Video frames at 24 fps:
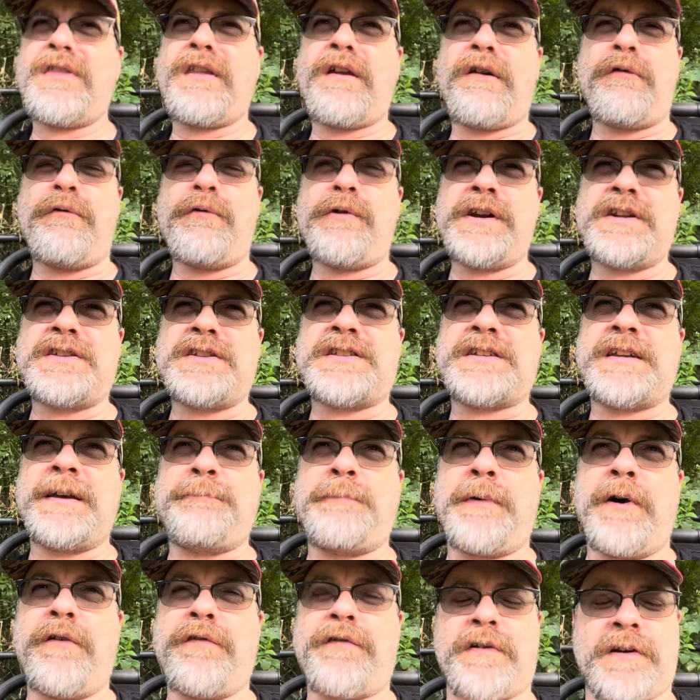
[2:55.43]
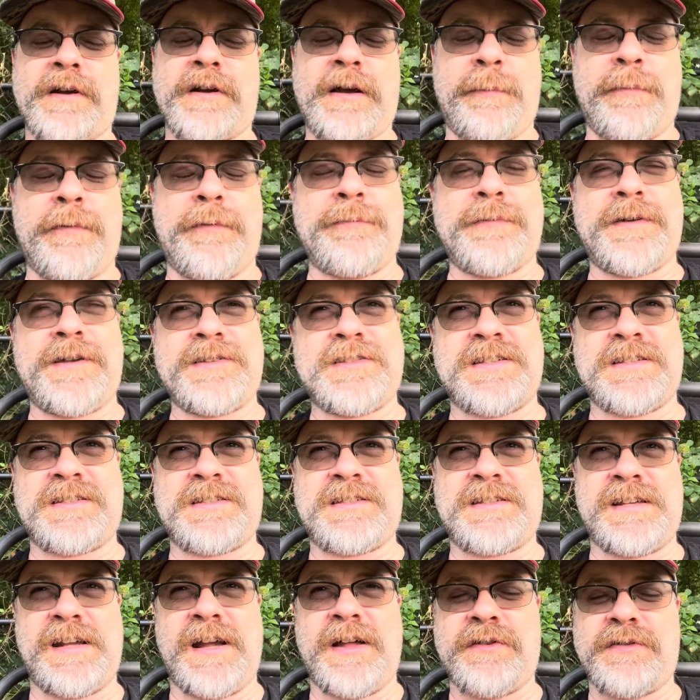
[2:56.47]
going to skip over a couple of them because
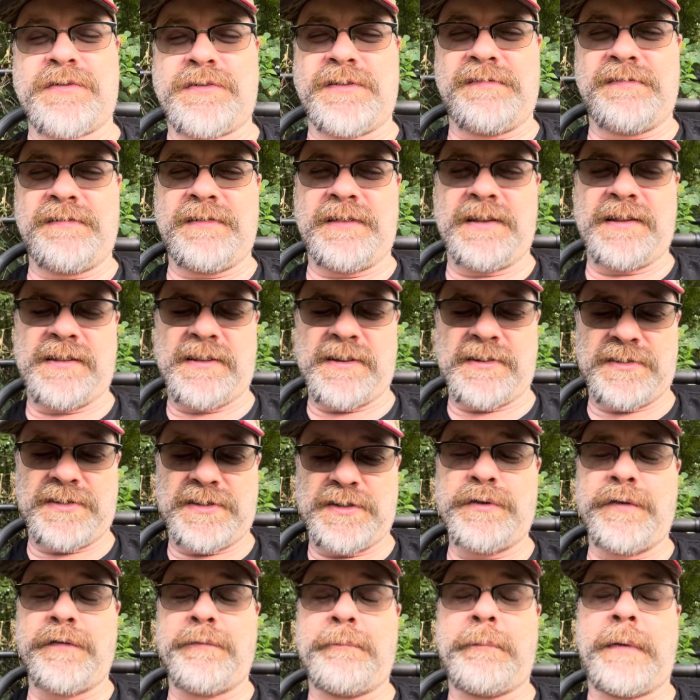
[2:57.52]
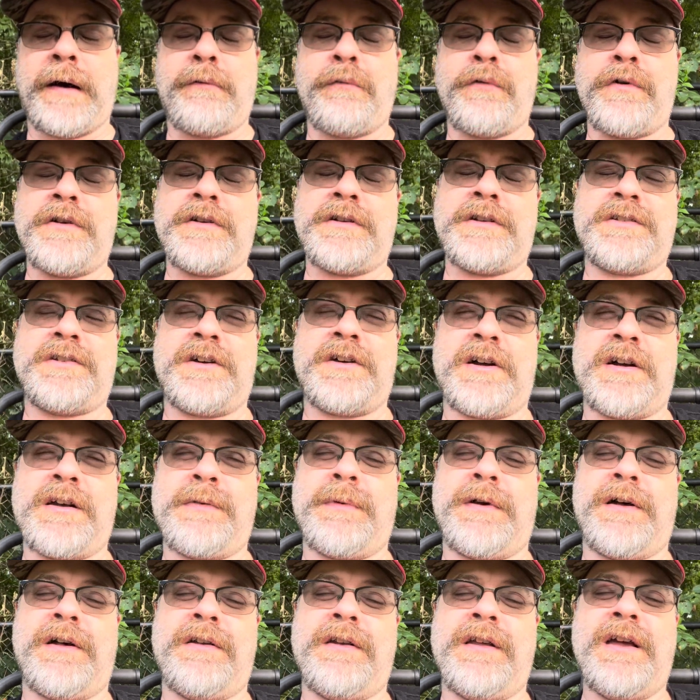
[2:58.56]
it's there's 2 of them I wanted to talk
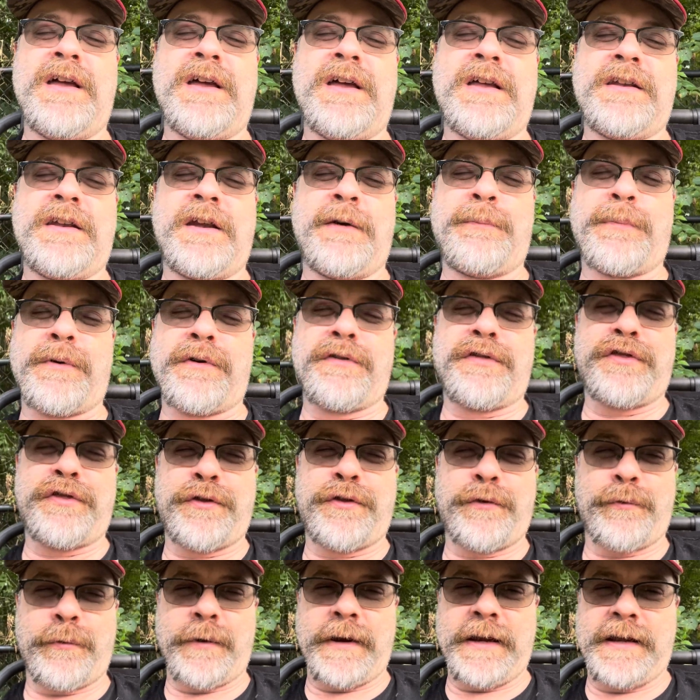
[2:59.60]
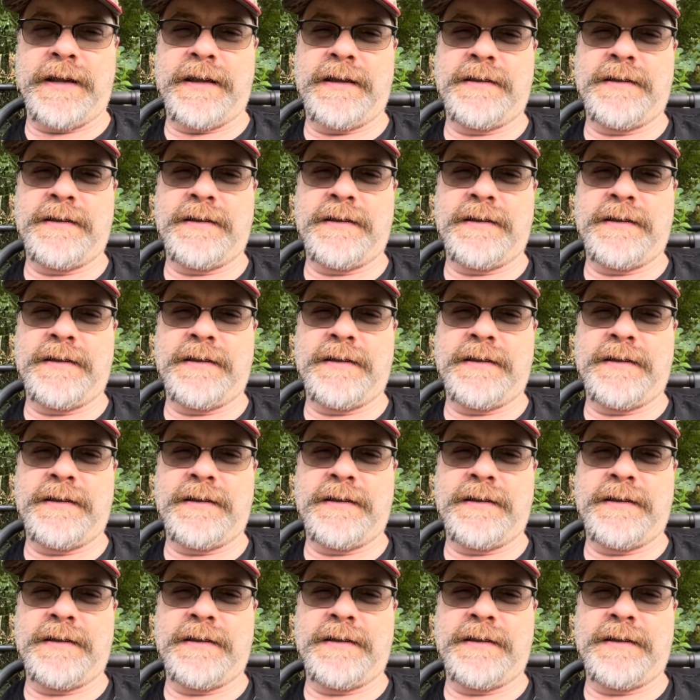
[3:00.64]
about. Number 3,